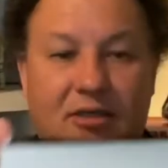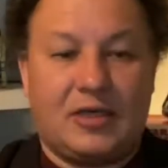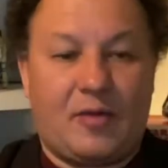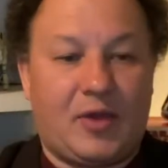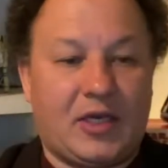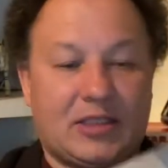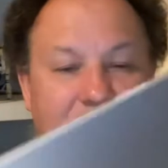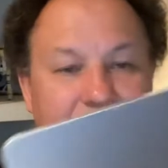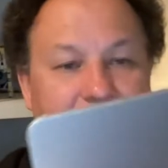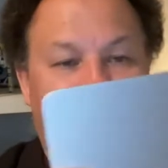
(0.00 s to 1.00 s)
I mean, it
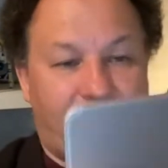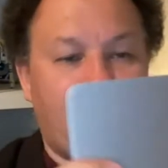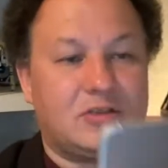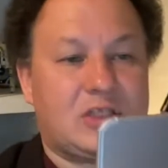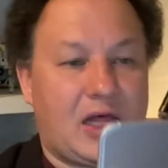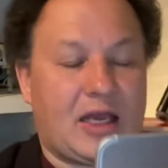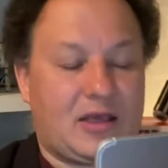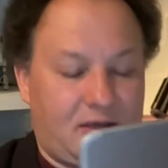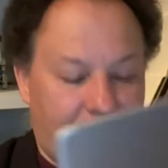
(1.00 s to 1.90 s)
feels like